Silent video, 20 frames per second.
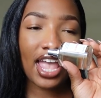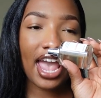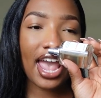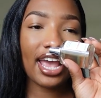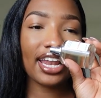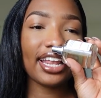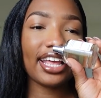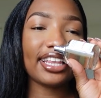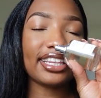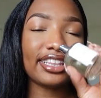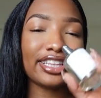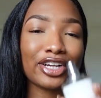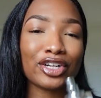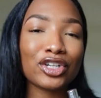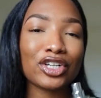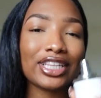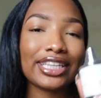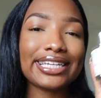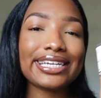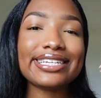and it
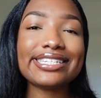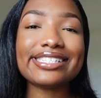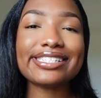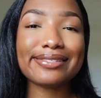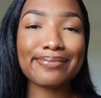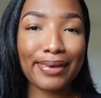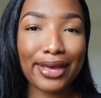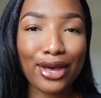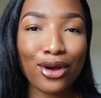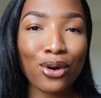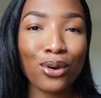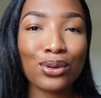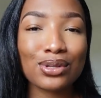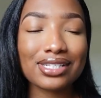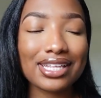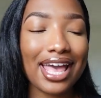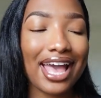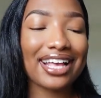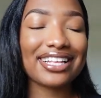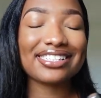literally
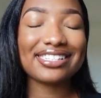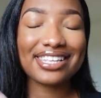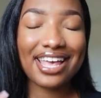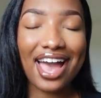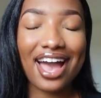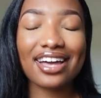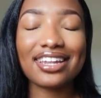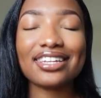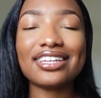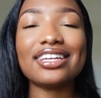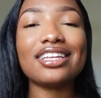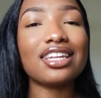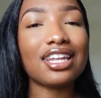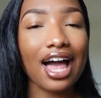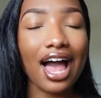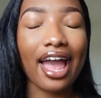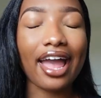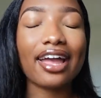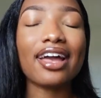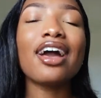smells exactly
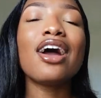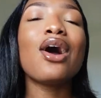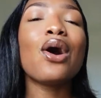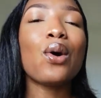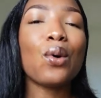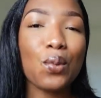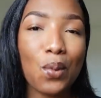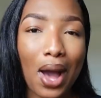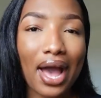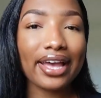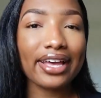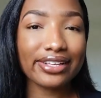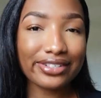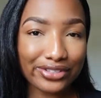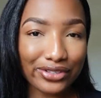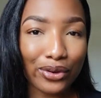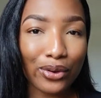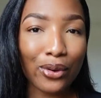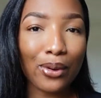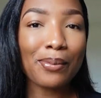like
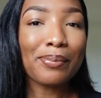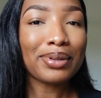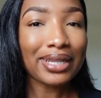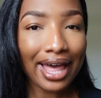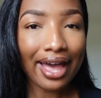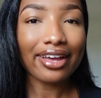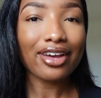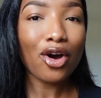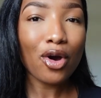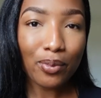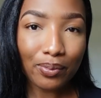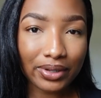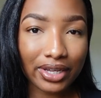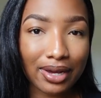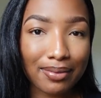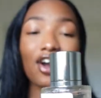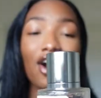YSL Black Opium.